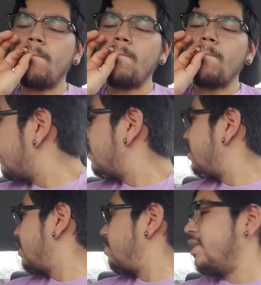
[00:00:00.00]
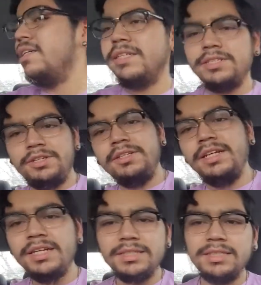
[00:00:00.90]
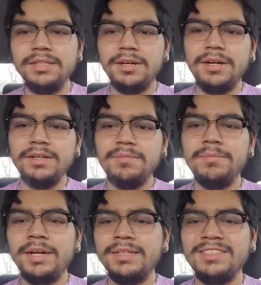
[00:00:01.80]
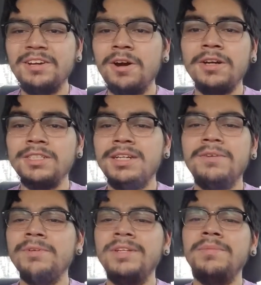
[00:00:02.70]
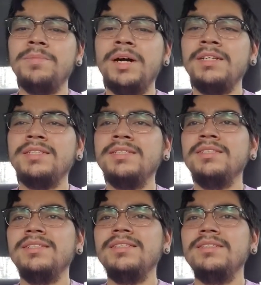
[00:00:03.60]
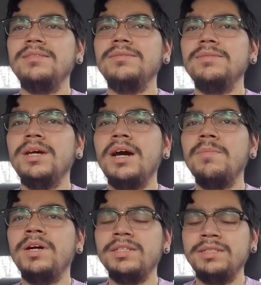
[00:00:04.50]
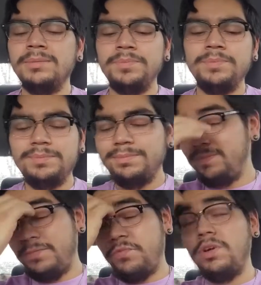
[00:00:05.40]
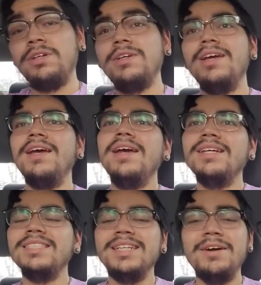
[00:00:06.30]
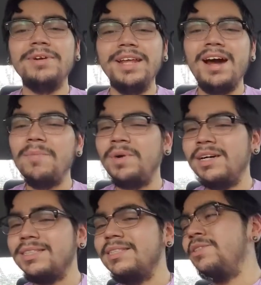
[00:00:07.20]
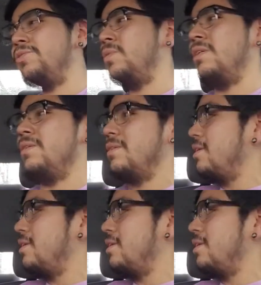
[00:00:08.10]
So I think because I turned the AC on, my car's not really boxing, hot boxing, fuck. It's not really hot boxing too well.